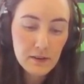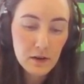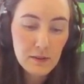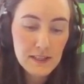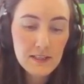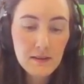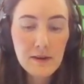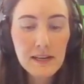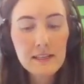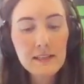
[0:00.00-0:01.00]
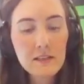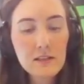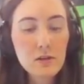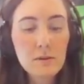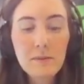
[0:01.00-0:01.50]
go back to the main
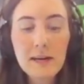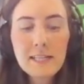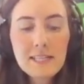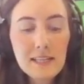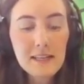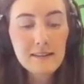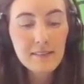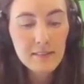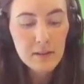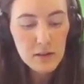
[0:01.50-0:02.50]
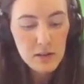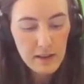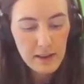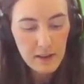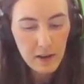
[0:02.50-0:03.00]
jobbing page and search
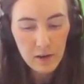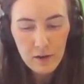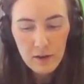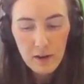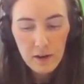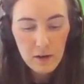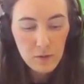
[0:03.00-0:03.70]
that code,